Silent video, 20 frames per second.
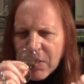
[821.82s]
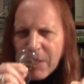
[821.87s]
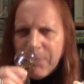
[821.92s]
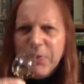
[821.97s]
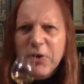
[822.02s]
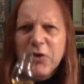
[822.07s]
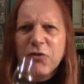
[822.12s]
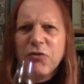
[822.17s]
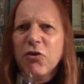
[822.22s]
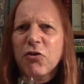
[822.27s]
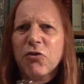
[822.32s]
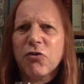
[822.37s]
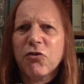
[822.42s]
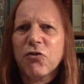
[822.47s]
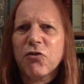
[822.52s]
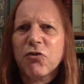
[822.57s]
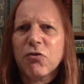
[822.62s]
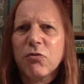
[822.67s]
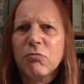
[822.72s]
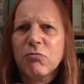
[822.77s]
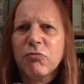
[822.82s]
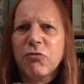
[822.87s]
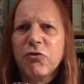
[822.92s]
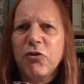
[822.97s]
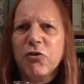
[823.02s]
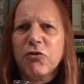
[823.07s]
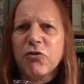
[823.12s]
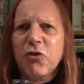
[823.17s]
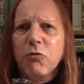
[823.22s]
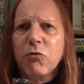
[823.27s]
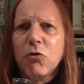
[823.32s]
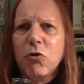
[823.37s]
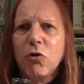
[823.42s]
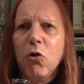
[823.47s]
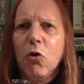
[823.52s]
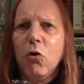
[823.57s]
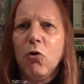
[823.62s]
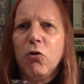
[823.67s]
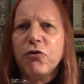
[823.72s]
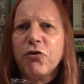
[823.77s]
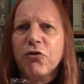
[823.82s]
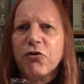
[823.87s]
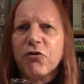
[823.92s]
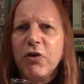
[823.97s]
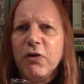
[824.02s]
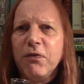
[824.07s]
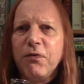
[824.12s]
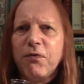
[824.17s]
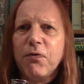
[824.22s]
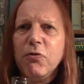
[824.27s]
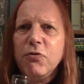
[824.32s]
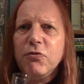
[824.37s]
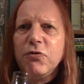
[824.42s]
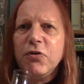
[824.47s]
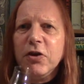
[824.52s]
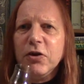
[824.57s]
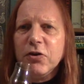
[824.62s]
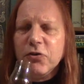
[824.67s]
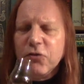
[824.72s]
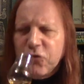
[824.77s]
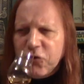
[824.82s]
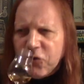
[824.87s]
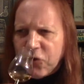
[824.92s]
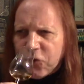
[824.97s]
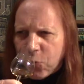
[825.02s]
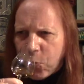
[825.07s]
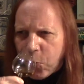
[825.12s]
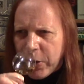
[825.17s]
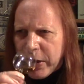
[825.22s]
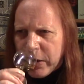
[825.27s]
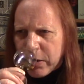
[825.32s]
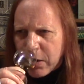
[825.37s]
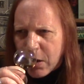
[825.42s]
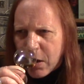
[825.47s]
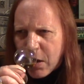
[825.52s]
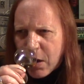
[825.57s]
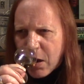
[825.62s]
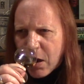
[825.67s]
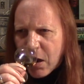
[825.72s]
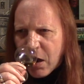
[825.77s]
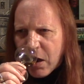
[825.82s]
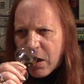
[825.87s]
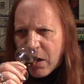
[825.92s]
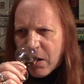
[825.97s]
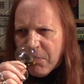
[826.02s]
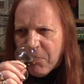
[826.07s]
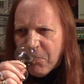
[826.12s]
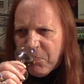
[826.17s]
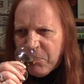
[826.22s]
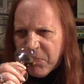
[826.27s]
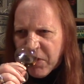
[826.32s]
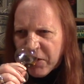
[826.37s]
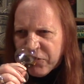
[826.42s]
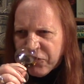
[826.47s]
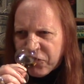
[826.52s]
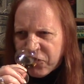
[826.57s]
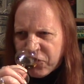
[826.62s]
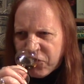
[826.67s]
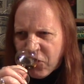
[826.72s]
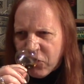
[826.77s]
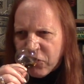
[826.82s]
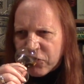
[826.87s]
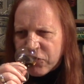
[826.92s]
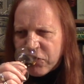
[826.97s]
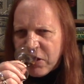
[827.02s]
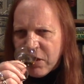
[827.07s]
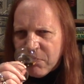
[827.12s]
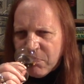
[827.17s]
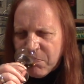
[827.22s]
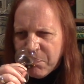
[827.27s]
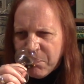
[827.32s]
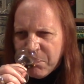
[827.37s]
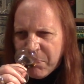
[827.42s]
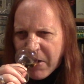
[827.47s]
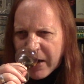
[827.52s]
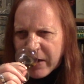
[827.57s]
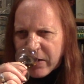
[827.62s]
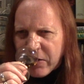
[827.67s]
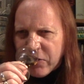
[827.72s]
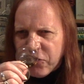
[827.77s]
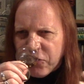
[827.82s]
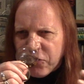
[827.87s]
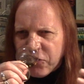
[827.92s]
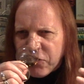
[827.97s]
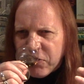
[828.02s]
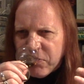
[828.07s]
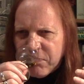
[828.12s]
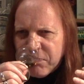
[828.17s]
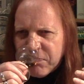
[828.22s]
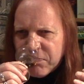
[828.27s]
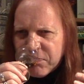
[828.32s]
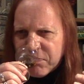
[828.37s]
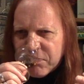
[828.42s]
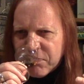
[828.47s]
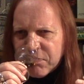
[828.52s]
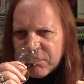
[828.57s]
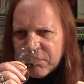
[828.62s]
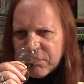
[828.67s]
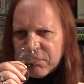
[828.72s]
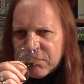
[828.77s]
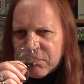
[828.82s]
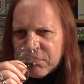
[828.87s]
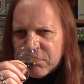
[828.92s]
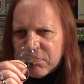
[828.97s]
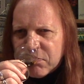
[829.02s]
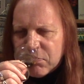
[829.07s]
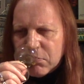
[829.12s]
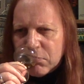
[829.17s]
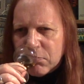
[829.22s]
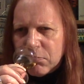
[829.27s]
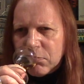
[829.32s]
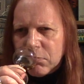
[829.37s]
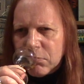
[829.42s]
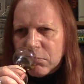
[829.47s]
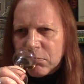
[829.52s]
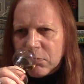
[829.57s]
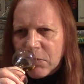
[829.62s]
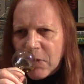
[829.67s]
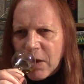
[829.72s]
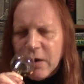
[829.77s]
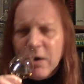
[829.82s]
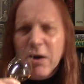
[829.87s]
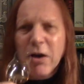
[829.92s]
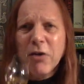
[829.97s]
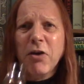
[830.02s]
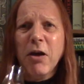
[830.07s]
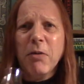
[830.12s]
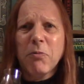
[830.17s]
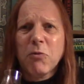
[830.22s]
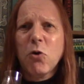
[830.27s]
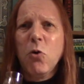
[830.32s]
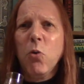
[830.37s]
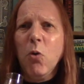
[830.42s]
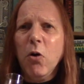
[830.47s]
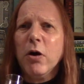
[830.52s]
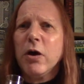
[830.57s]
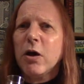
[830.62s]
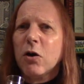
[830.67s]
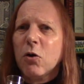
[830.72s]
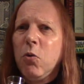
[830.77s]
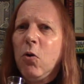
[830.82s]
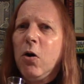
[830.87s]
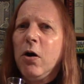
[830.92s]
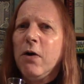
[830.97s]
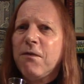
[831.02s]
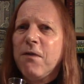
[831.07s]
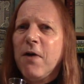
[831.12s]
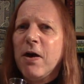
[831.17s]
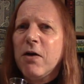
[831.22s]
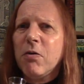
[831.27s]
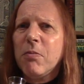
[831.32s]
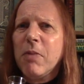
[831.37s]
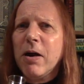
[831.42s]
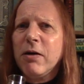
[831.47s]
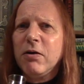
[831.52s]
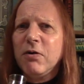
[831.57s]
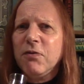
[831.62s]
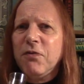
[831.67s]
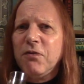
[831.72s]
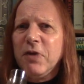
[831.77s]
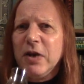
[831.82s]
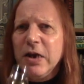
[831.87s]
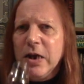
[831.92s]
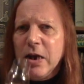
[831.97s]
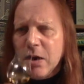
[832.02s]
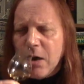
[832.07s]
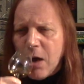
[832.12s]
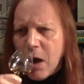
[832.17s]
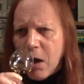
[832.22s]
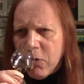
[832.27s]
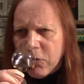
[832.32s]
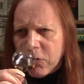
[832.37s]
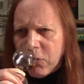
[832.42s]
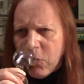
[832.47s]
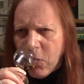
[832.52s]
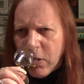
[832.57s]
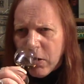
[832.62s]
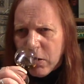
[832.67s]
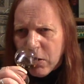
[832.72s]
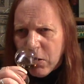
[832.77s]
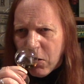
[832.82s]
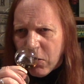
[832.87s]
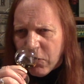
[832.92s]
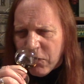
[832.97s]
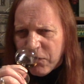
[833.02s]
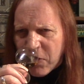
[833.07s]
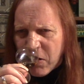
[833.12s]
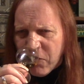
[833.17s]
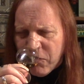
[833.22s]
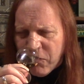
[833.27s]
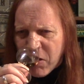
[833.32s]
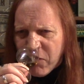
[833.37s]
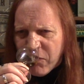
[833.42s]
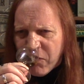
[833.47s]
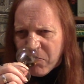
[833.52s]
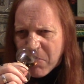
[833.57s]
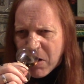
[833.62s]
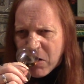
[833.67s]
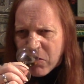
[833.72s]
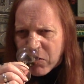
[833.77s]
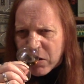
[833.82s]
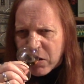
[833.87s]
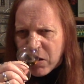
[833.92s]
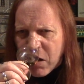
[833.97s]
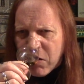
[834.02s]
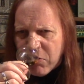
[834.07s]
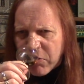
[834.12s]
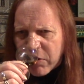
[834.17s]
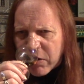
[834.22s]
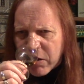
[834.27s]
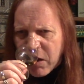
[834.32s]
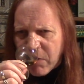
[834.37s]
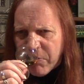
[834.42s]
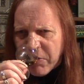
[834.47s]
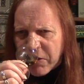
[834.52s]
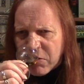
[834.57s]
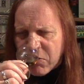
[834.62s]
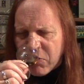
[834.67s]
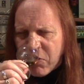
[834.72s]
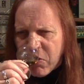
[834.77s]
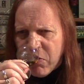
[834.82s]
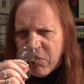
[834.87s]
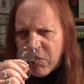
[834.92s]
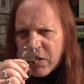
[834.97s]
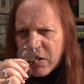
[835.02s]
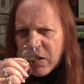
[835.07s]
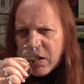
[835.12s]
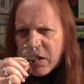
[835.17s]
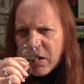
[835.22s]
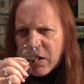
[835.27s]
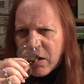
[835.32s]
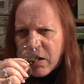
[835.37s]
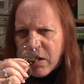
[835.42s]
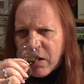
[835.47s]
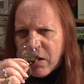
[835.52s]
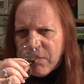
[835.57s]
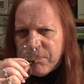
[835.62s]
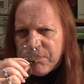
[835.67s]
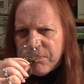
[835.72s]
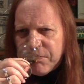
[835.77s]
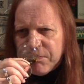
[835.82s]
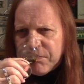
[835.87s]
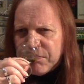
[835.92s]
but it's just, it's just so gorgeously fruity and sweet. Uh, and, and salty and balanced, and mm, and like I said, quite quite a fair amount of vanilla oak, quite a lot of, of, of American oak coming through. Um,